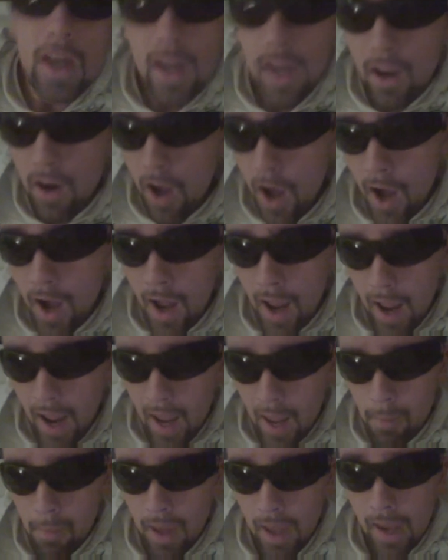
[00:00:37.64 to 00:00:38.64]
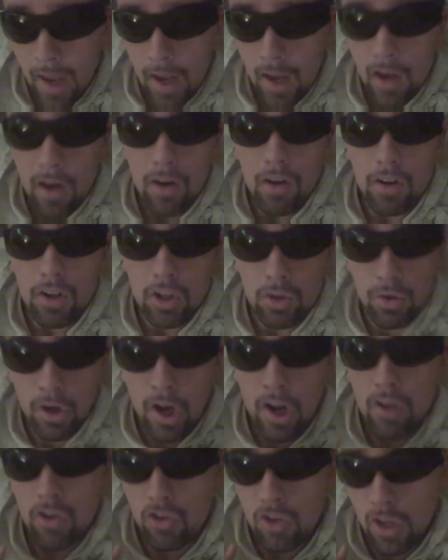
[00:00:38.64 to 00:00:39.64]
And I am a
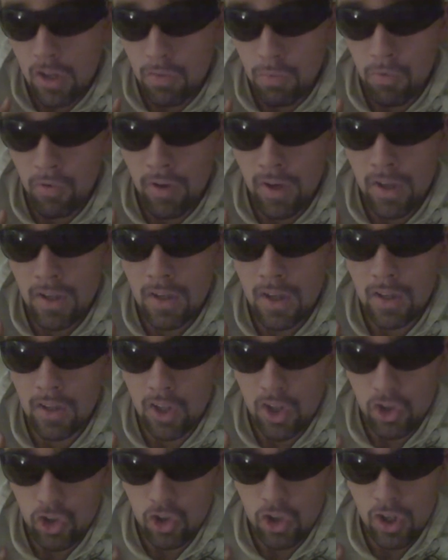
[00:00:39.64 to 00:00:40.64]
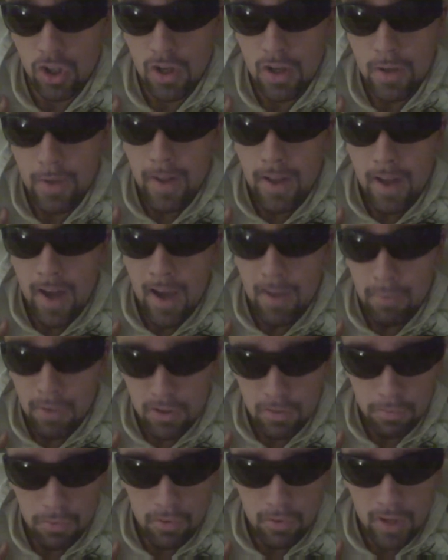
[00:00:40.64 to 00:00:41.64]
United States Marine, enlisted. I've
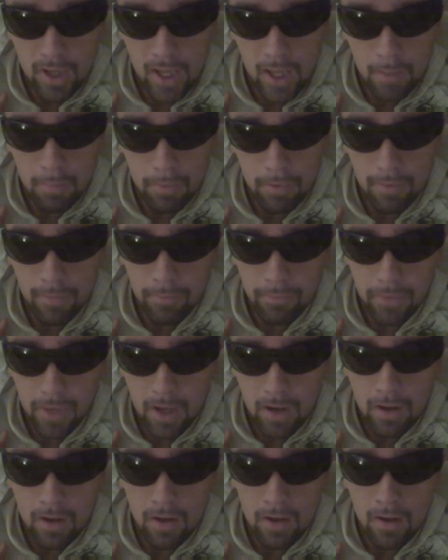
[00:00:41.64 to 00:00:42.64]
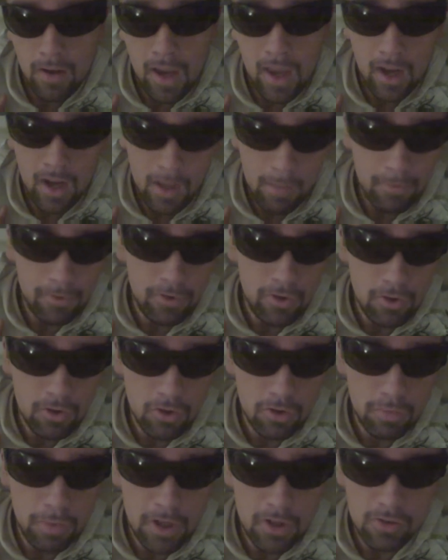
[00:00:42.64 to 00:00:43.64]
been to boot camp, and I'm a
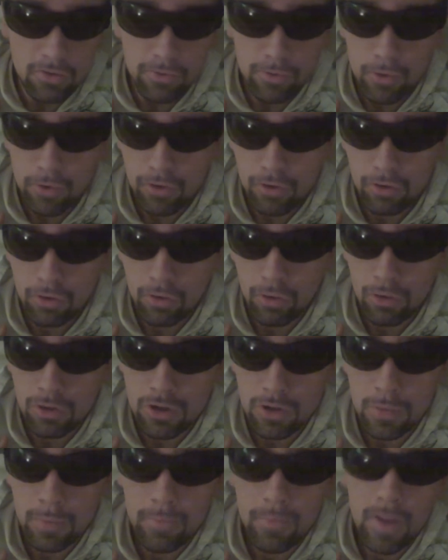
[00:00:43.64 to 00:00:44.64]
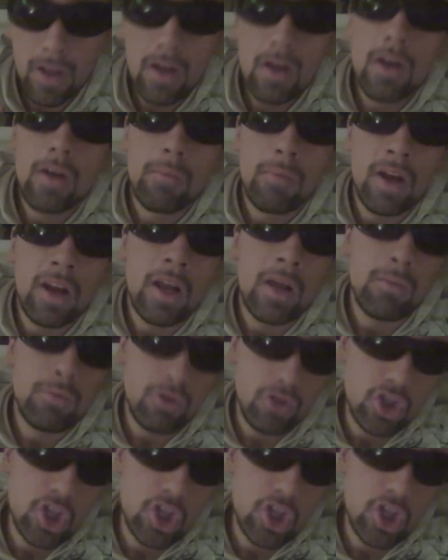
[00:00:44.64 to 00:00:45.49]
future Special Forces soldier. My name's